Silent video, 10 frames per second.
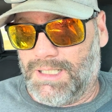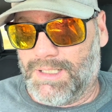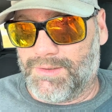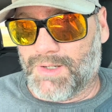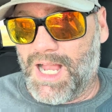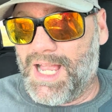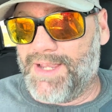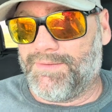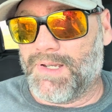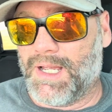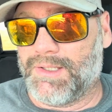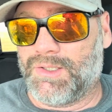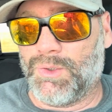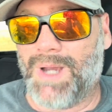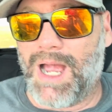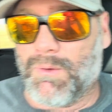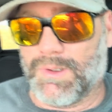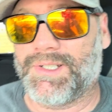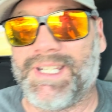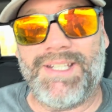drive 2
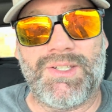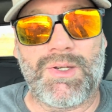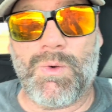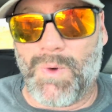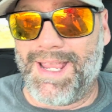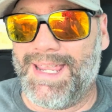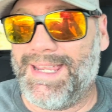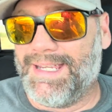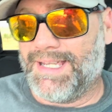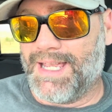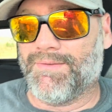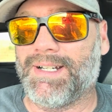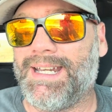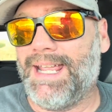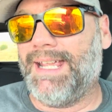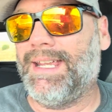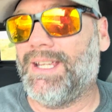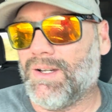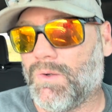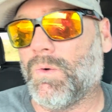hours each way every
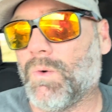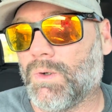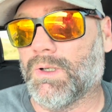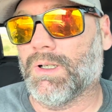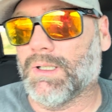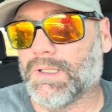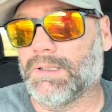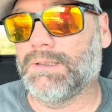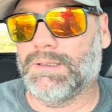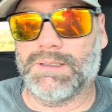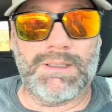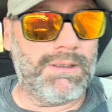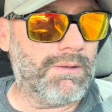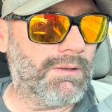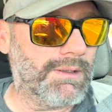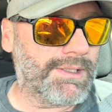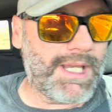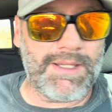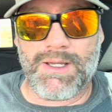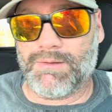day or
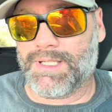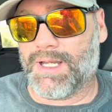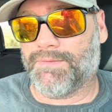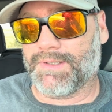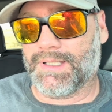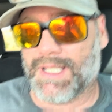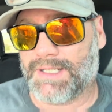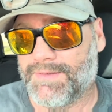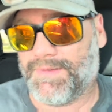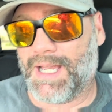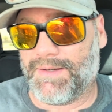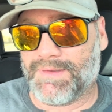stay in the hotel for the next 5